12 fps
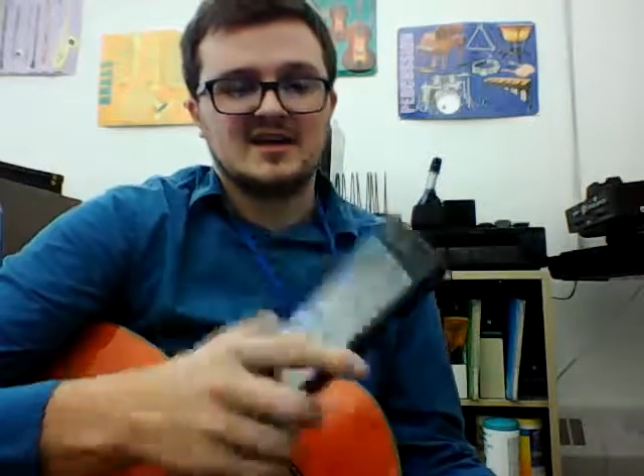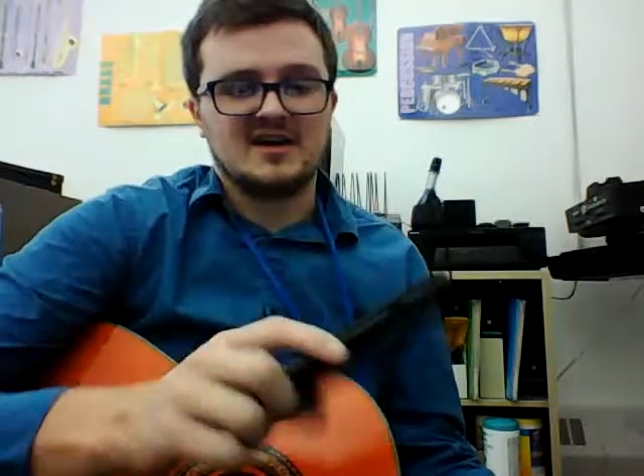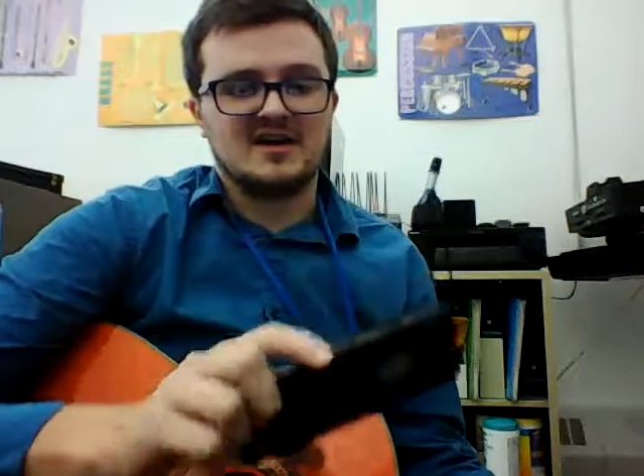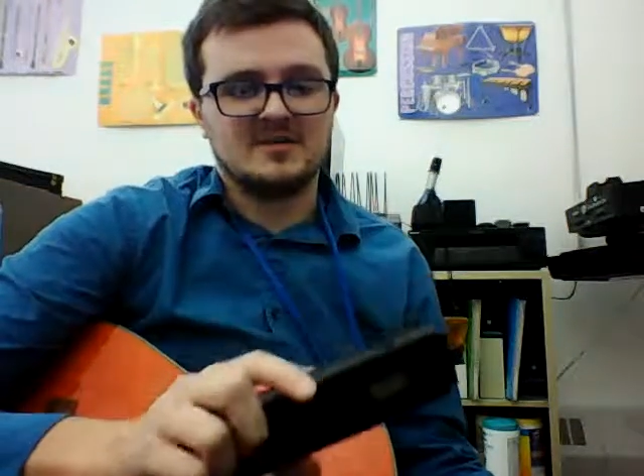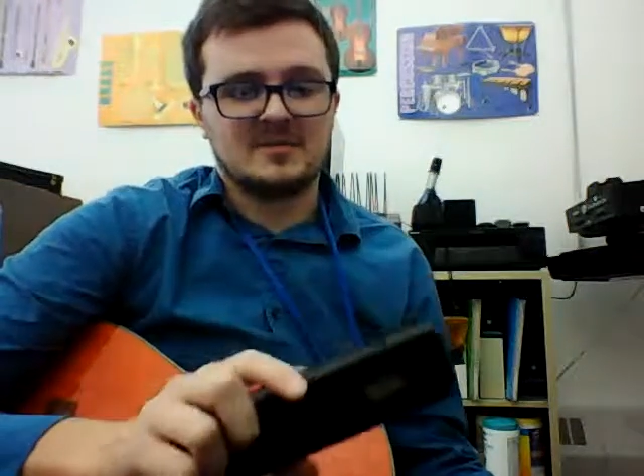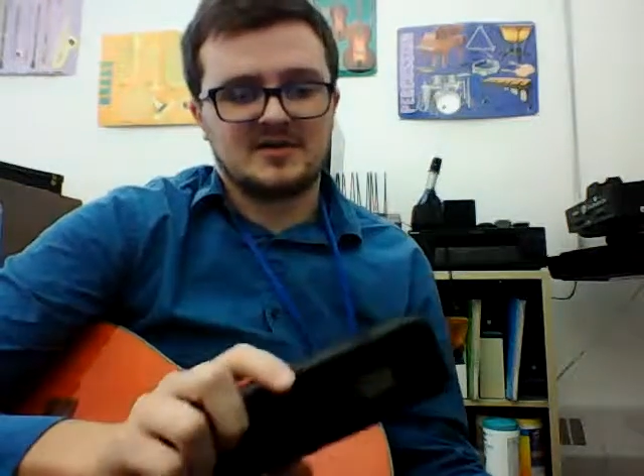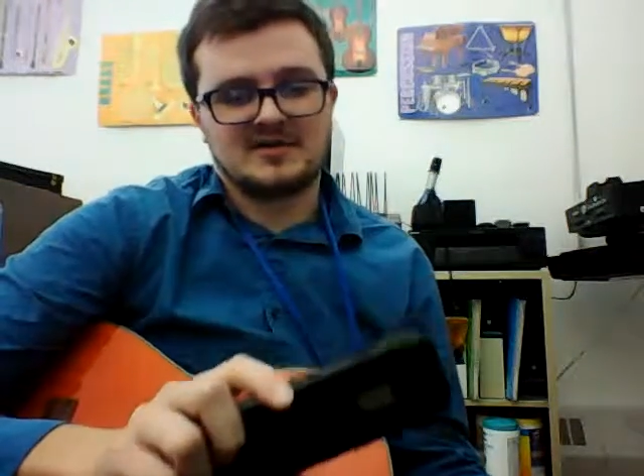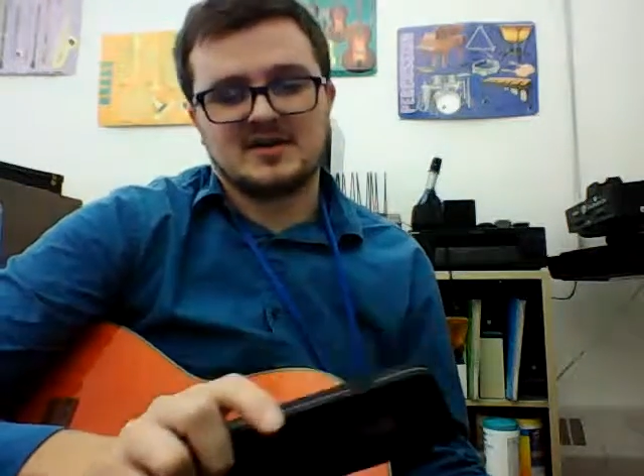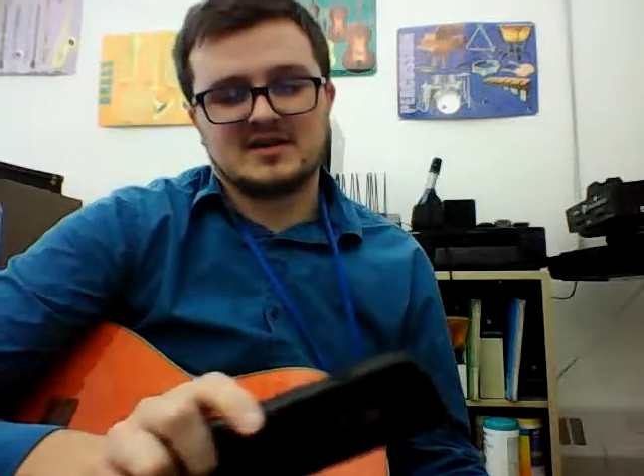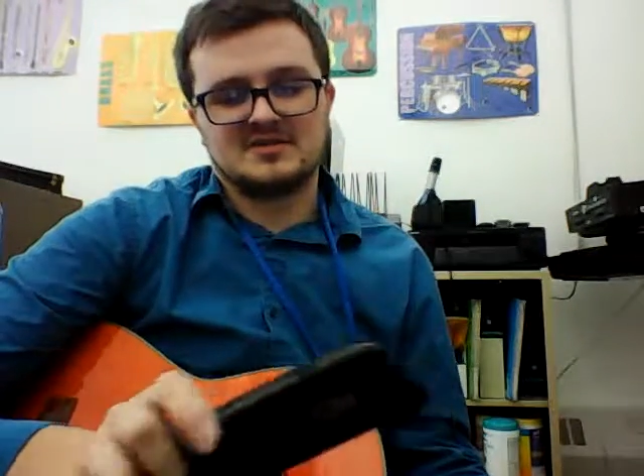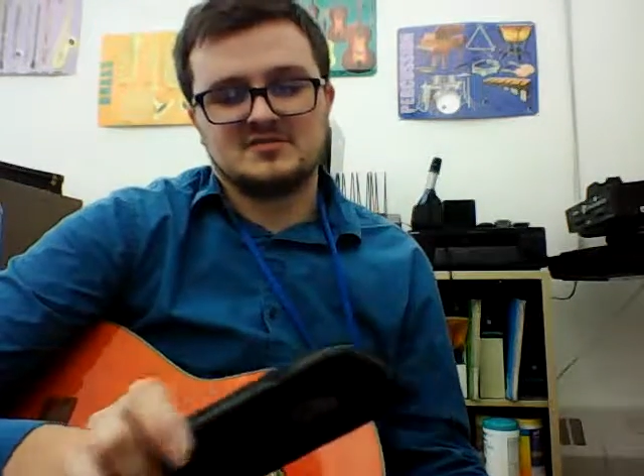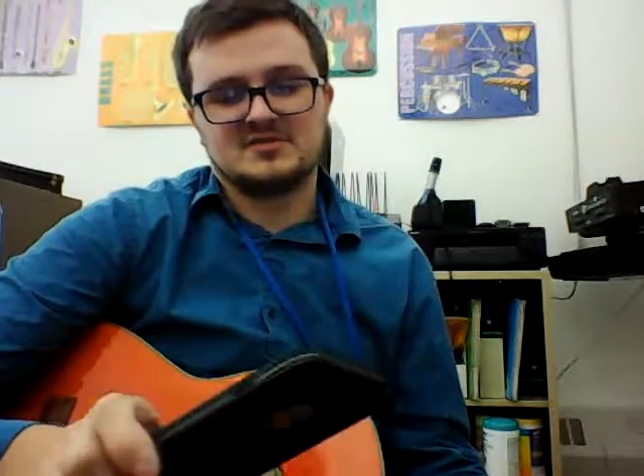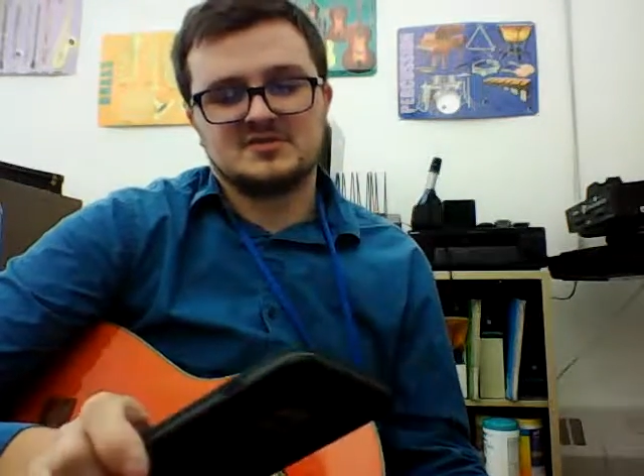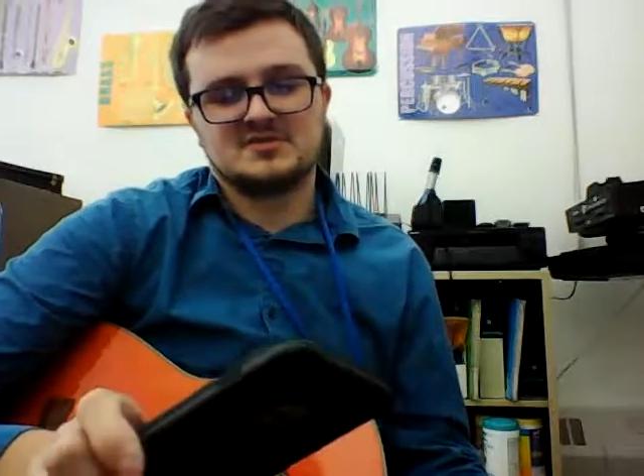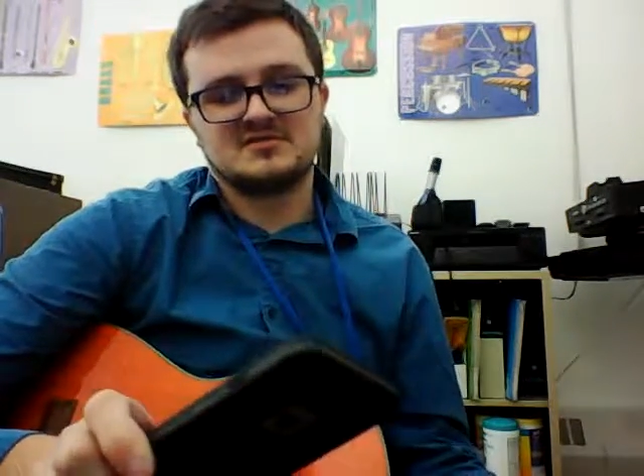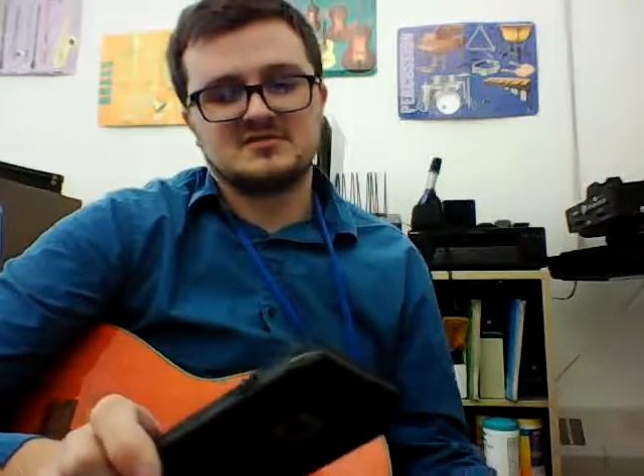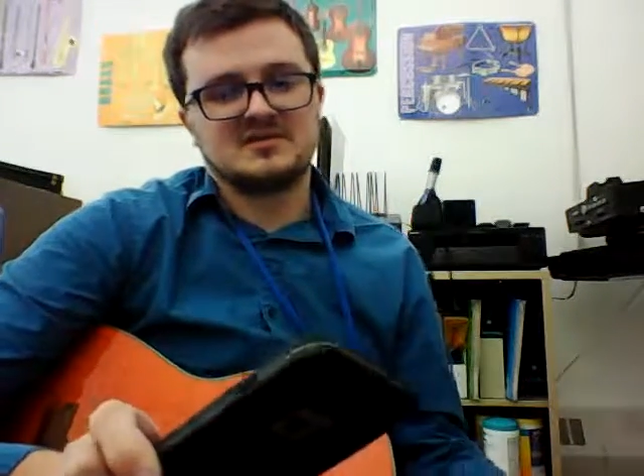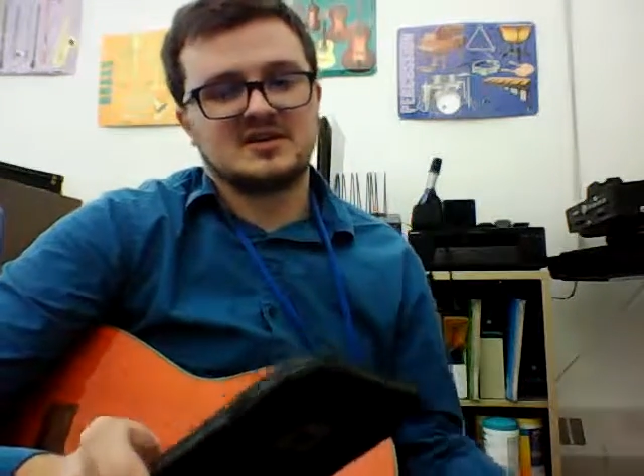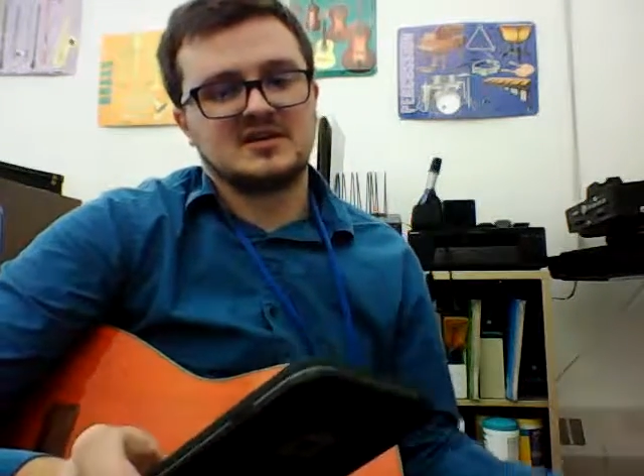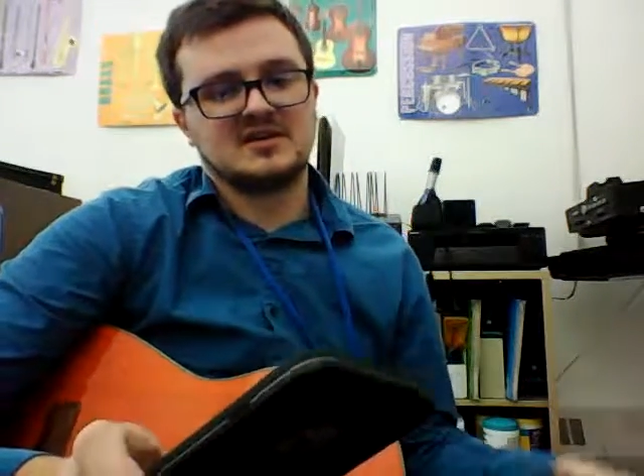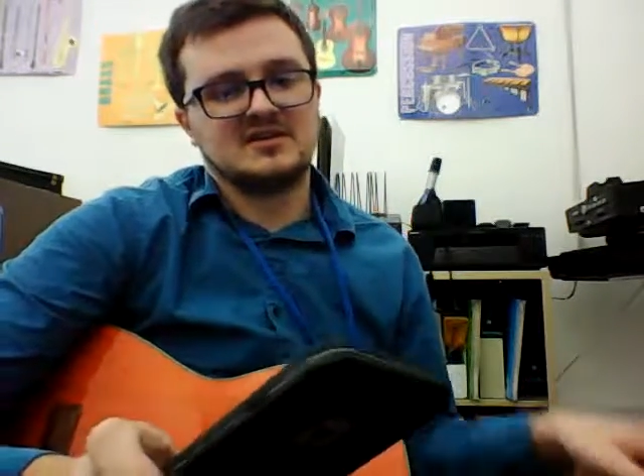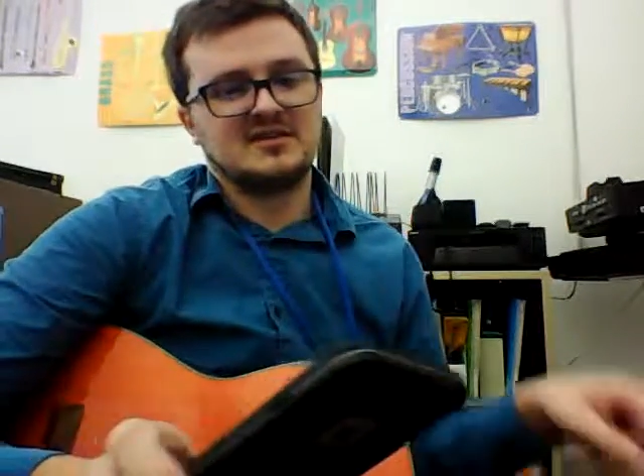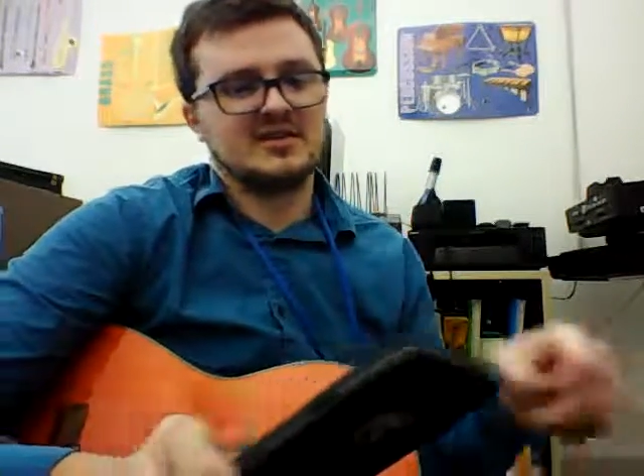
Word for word: Um, all you got to do is uh,